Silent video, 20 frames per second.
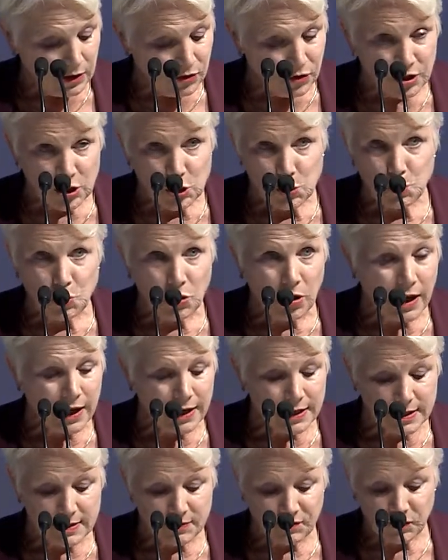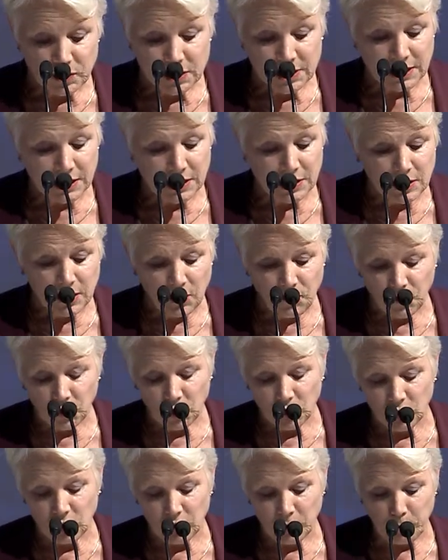This will have
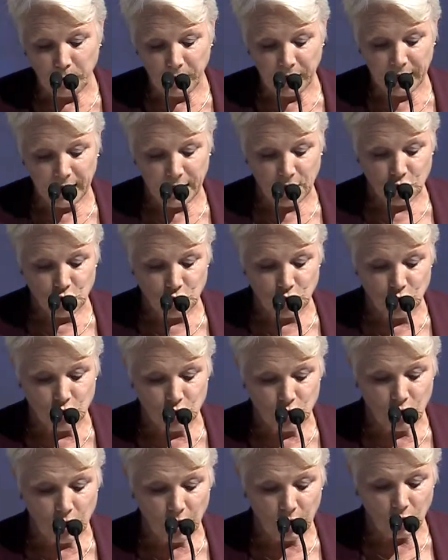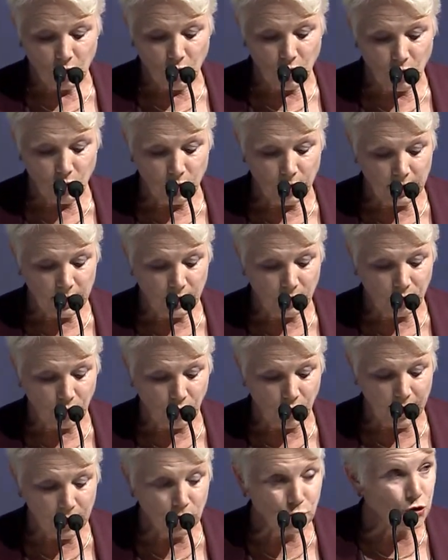significant implications not only
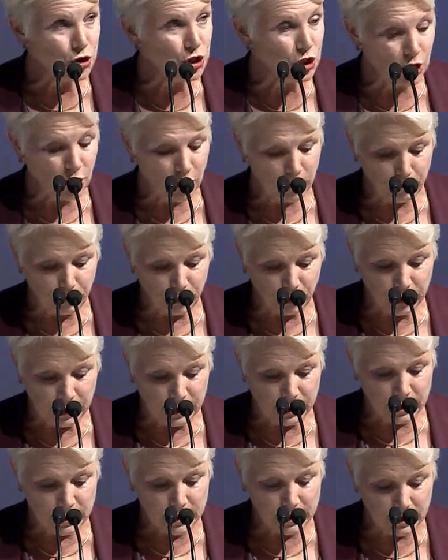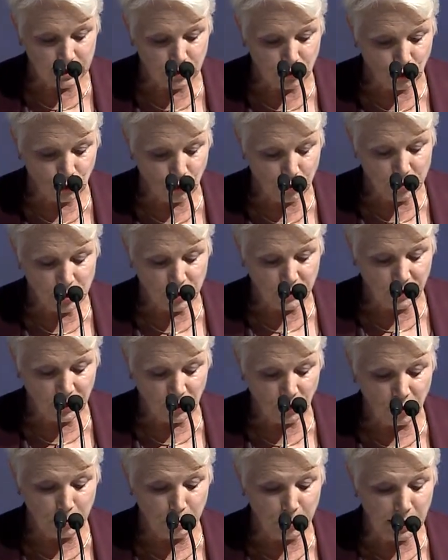for energy companies in terms of
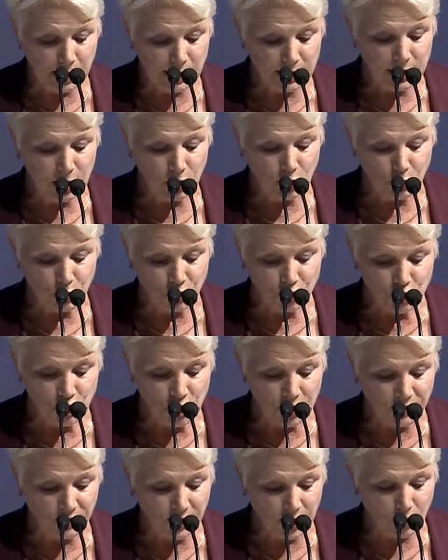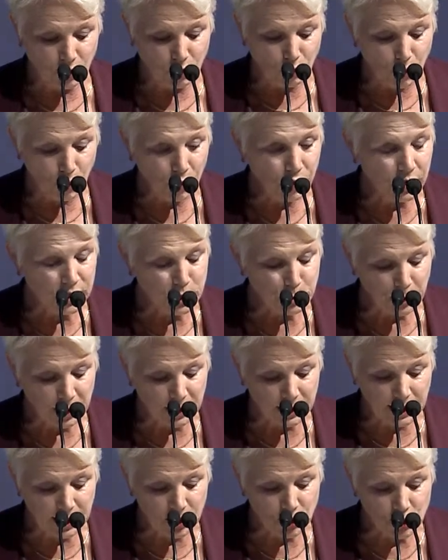their ability to achieve their growth
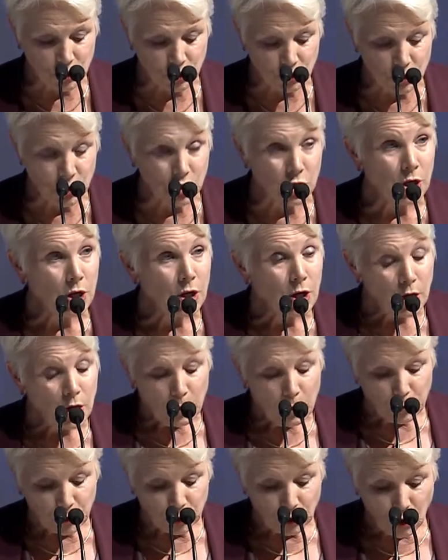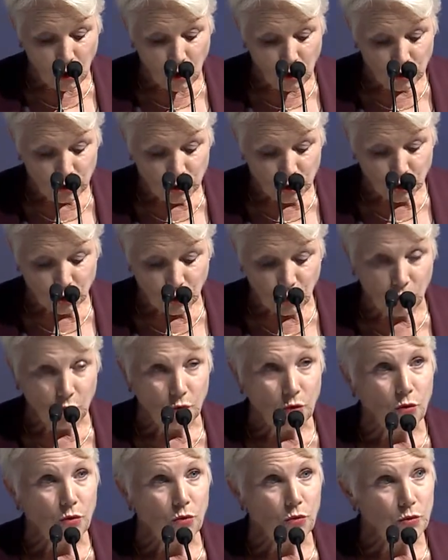expectations, but also
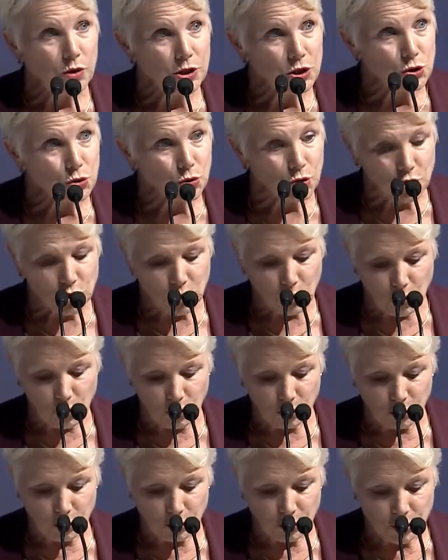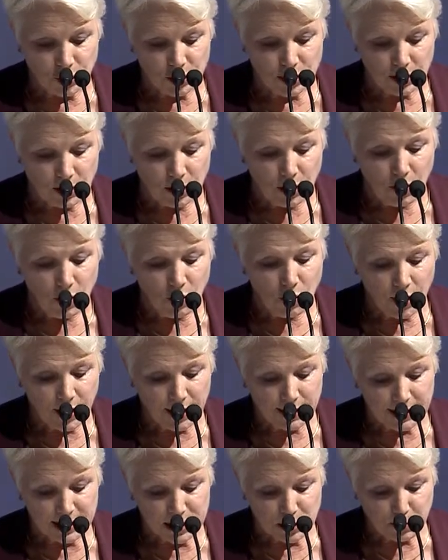resource holders who
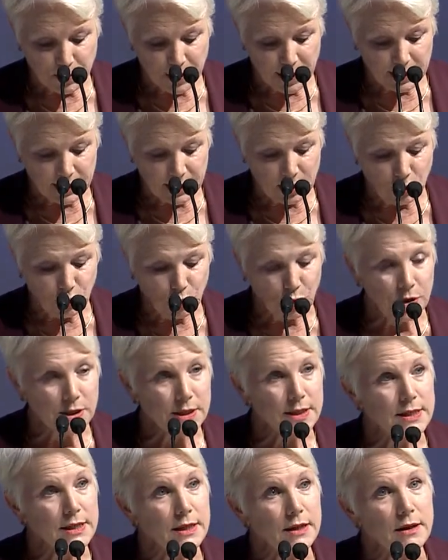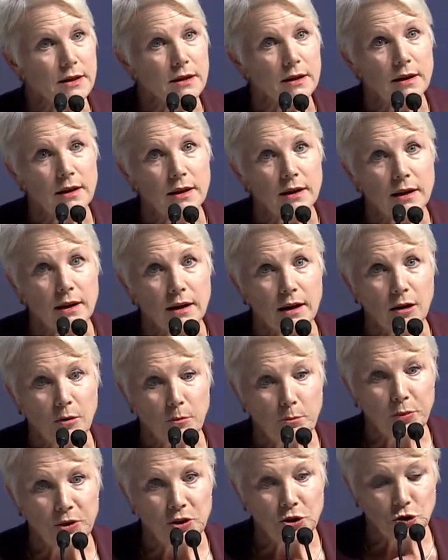can expect increasing
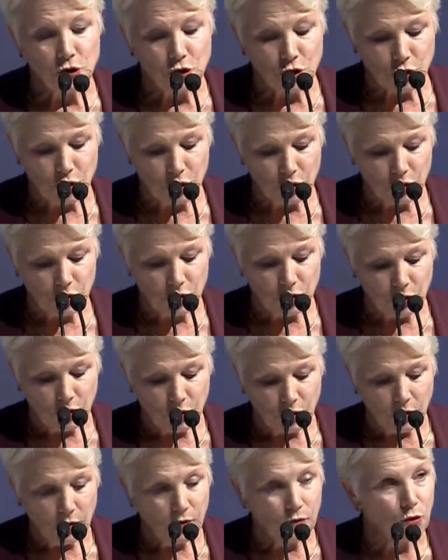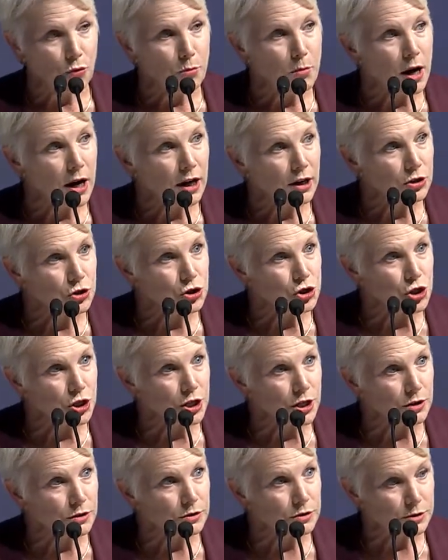competition for market
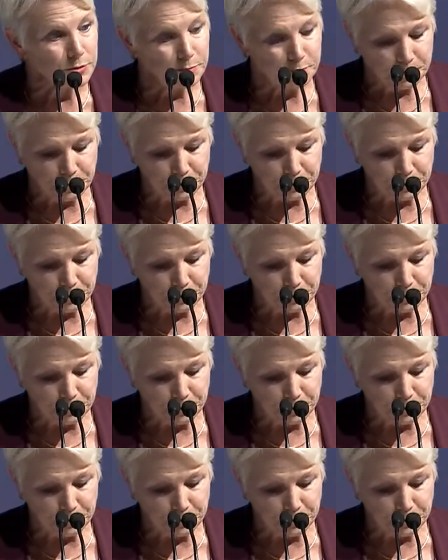shares.